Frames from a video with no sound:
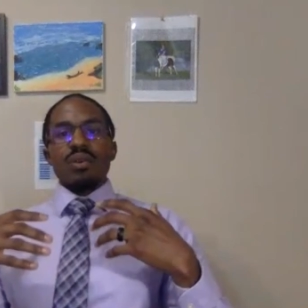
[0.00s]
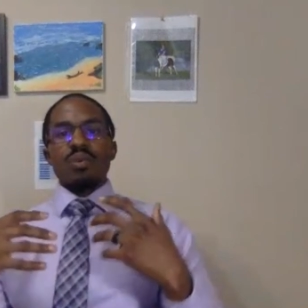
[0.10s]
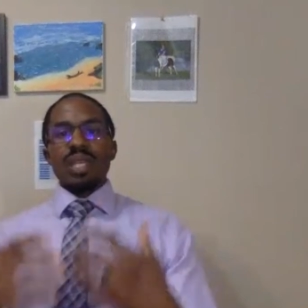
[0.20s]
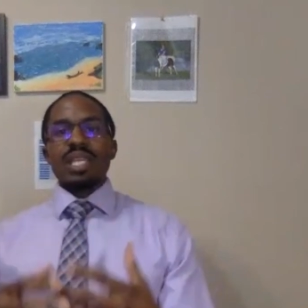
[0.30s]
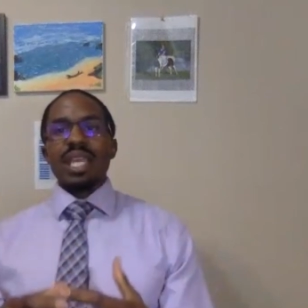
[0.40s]

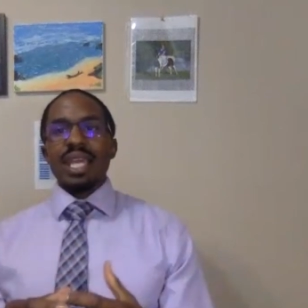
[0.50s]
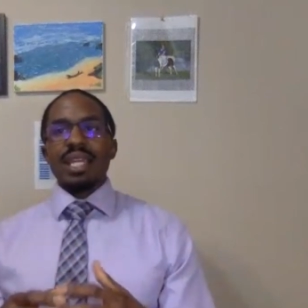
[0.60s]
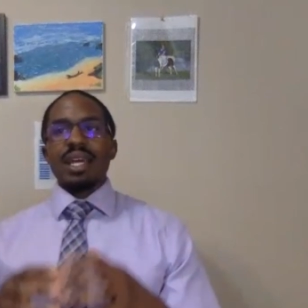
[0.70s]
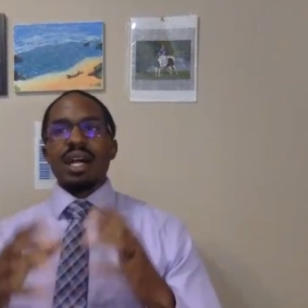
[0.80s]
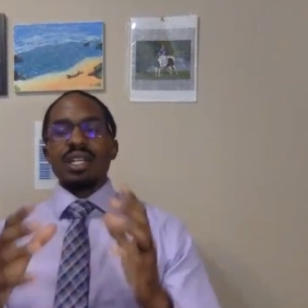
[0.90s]
we
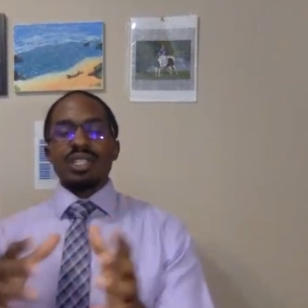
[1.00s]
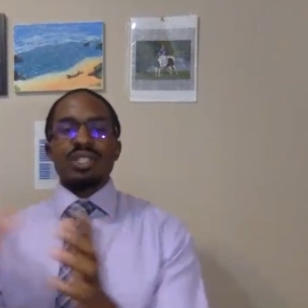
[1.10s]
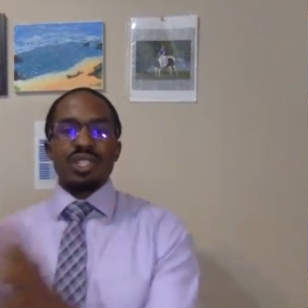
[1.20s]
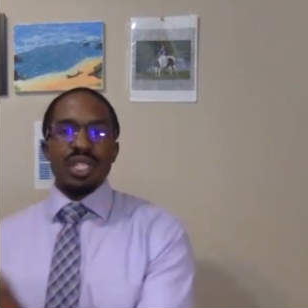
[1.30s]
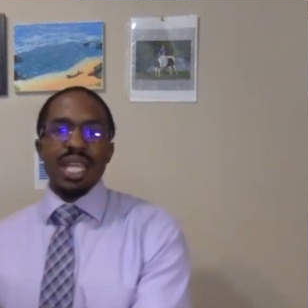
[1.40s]
can
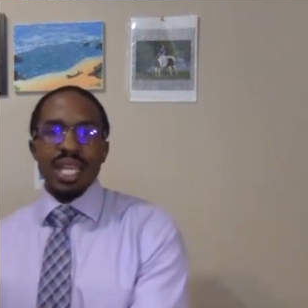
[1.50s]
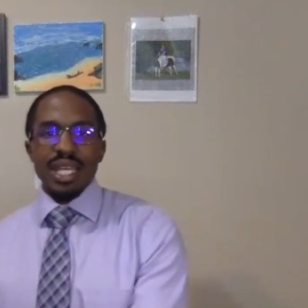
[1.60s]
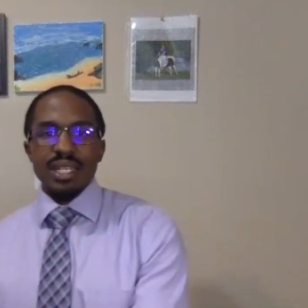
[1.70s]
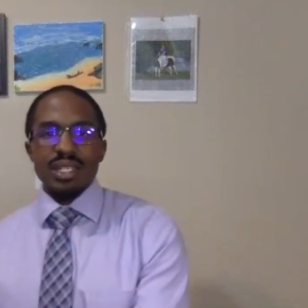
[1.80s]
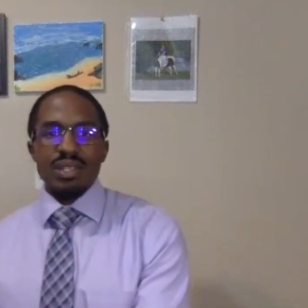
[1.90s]

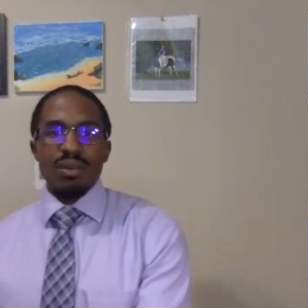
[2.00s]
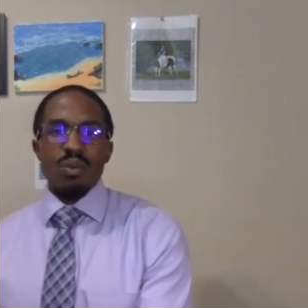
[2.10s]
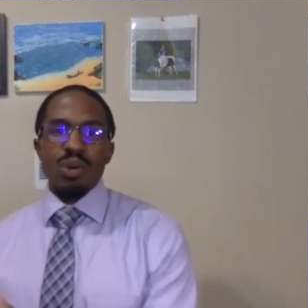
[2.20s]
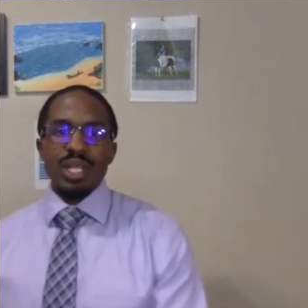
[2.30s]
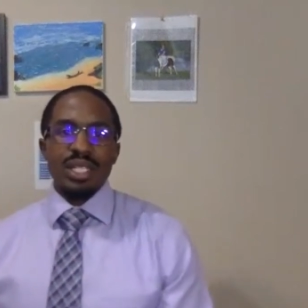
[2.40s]
understand
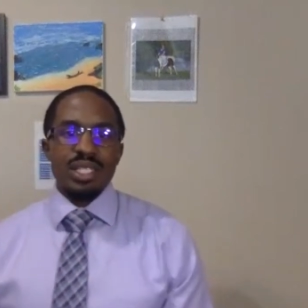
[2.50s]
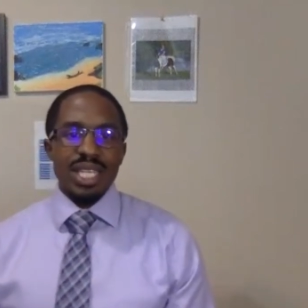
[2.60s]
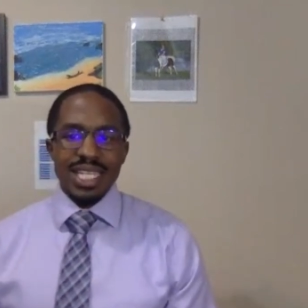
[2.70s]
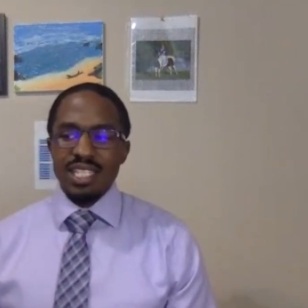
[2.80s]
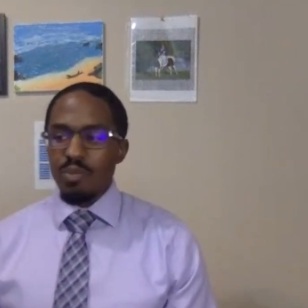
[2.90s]
what is
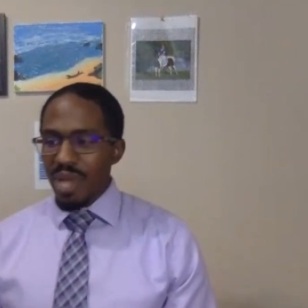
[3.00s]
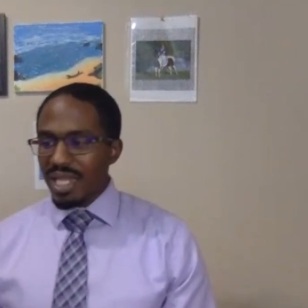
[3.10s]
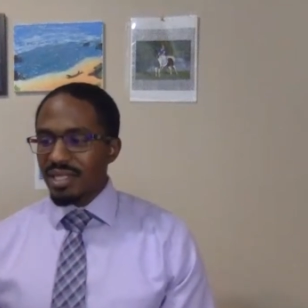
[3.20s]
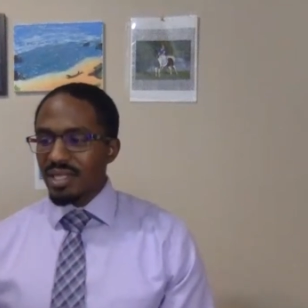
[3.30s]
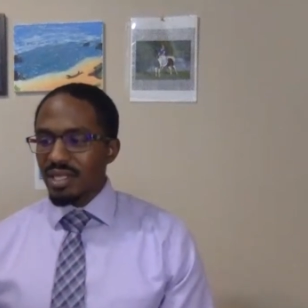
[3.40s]

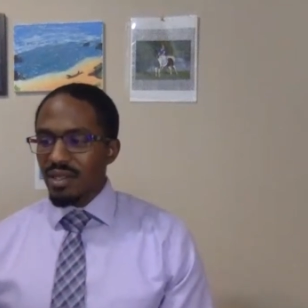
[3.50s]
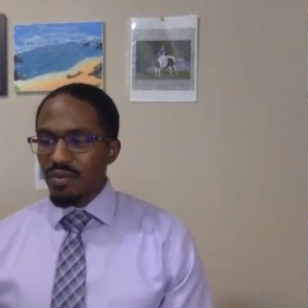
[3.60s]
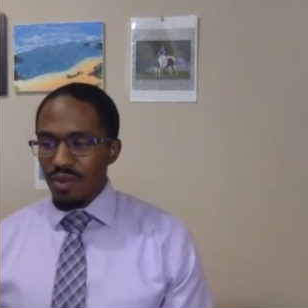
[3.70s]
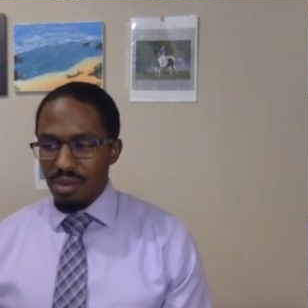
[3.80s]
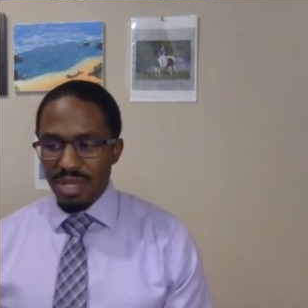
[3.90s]
expected
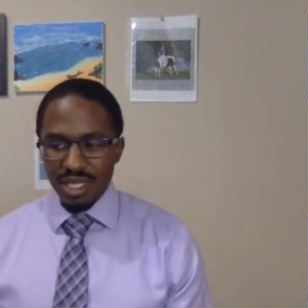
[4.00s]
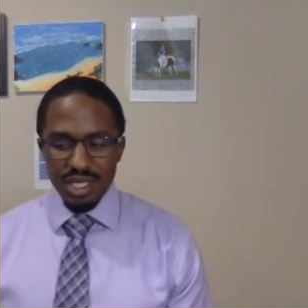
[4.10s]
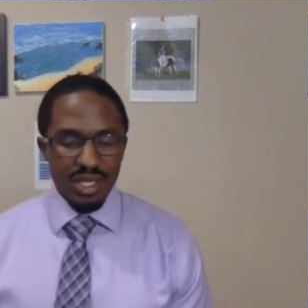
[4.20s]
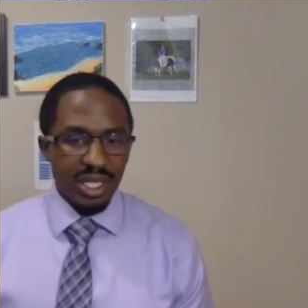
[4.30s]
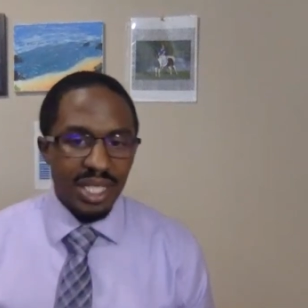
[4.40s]
from
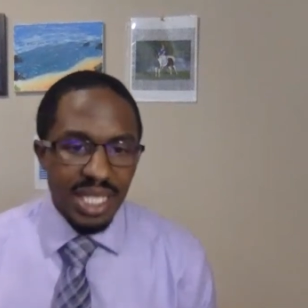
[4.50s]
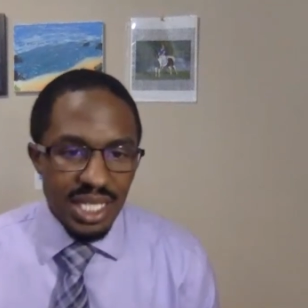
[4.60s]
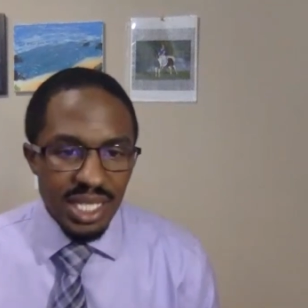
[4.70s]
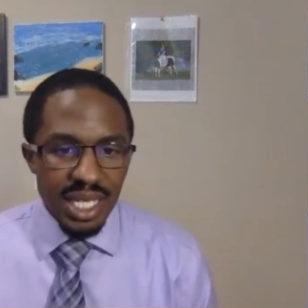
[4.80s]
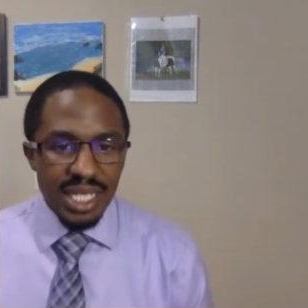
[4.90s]
us. Let
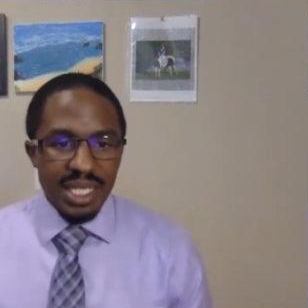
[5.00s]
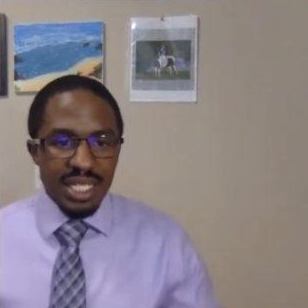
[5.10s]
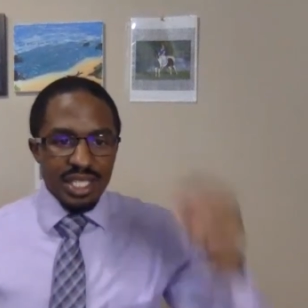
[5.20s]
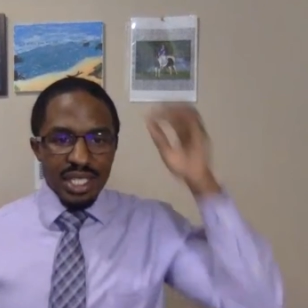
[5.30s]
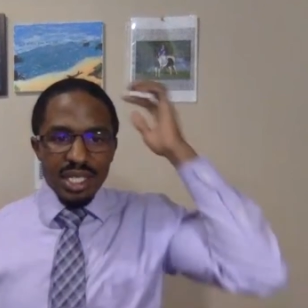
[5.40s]
it let
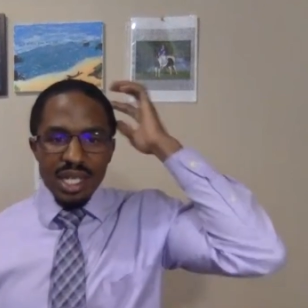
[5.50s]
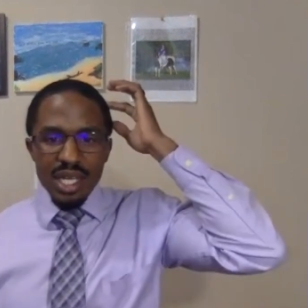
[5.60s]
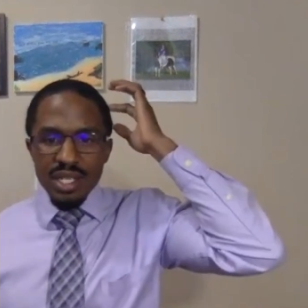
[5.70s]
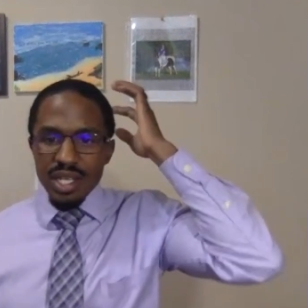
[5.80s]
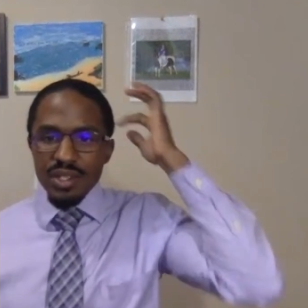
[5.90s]
us see a,
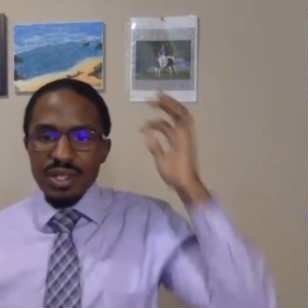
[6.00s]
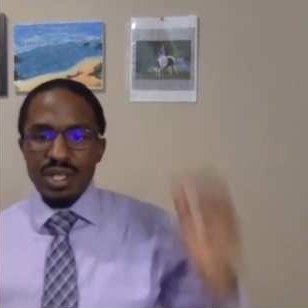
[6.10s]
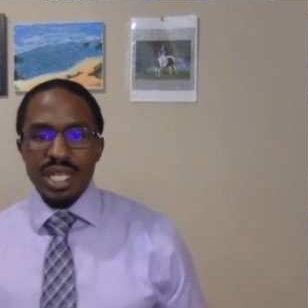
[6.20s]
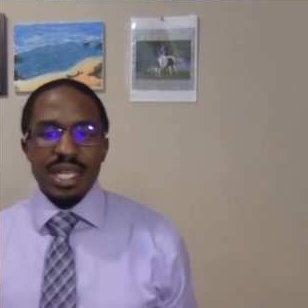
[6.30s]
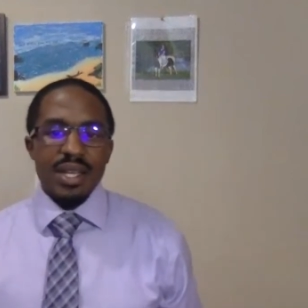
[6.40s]

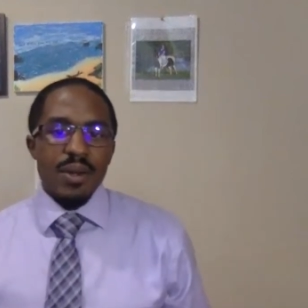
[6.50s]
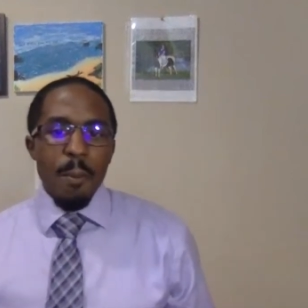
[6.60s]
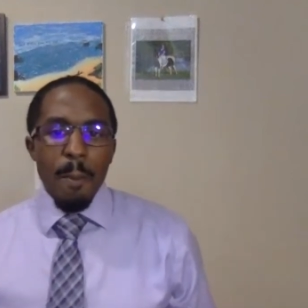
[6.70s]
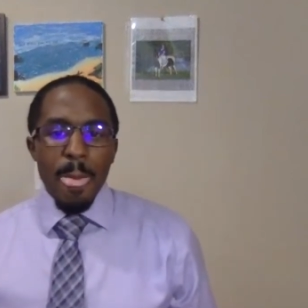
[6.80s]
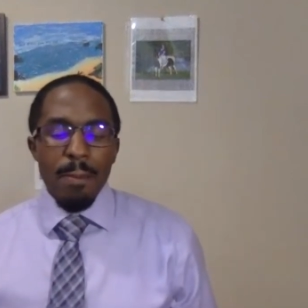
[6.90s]
another
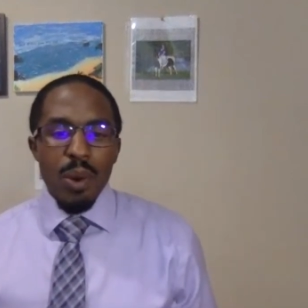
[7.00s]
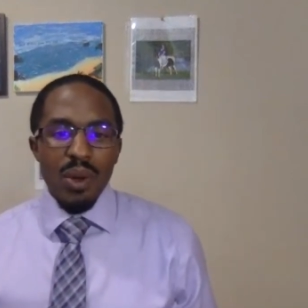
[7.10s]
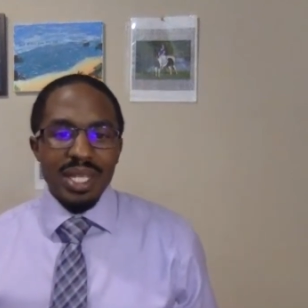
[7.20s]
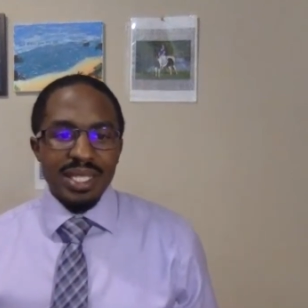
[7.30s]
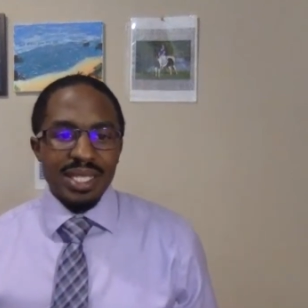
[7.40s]

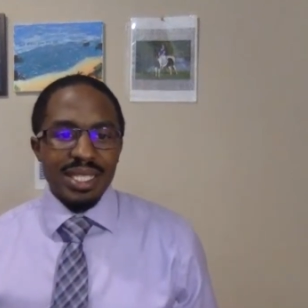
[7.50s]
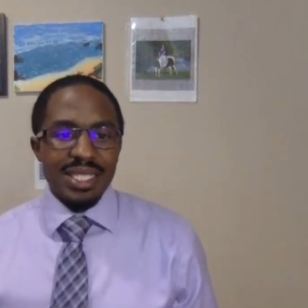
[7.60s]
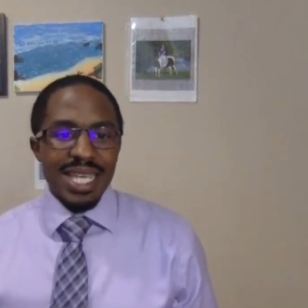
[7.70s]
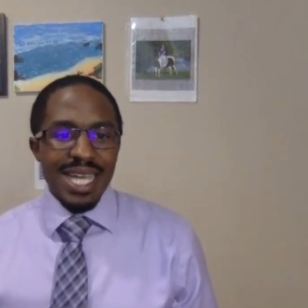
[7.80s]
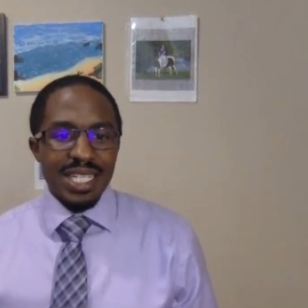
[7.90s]
point in the
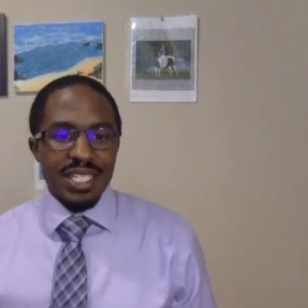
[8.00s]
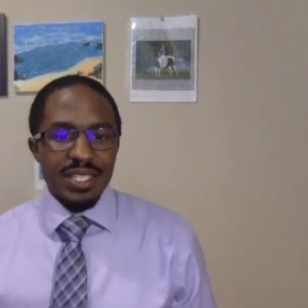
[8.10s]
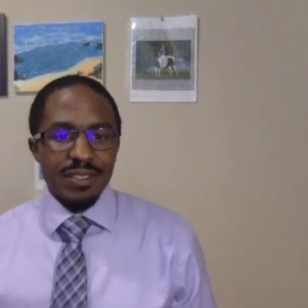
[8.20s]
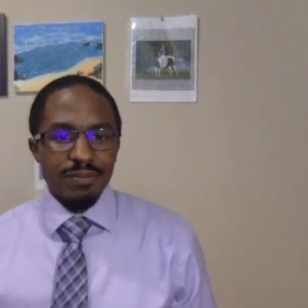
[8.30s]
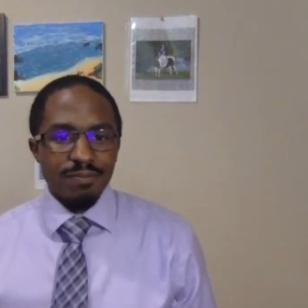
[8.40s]
text.